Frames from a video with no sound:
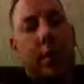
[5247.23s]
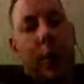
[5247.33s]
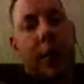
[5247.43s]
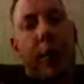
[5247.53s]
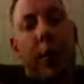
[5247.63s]

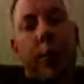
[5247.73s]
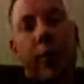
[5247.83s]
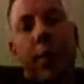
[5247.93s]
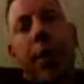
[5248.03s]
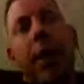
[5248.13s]
But I tell you
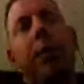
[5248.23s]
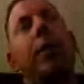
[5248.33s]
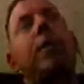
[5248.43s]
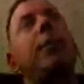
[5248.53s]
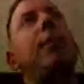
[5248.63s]
what, the people
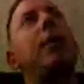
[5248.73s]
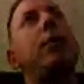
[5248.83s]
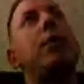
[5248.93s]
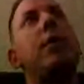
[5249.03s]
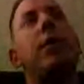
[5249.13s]
I used to meet
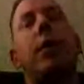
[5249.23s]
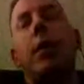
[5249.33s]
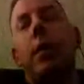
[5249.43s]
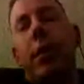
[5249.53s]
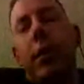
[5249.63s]
on
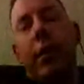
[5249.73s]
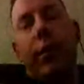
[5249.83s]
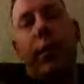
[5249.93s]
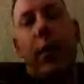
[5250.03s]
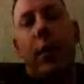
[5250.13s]
site,
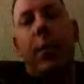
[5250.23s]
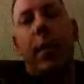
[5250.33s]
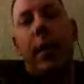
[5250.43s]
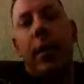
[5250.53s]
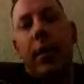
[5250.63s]
fuck
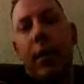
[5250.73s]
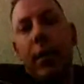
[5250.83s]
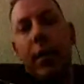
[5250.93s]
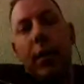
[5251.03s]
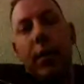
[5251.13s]
me,
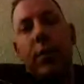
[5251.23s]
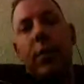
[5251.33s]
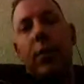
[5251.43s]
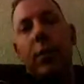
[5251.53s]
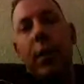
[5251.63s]
used to
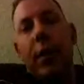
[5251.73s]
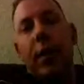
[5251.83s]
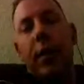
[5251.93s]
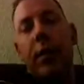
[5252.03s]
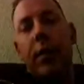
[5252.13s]
do my head
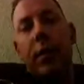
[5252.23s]
in.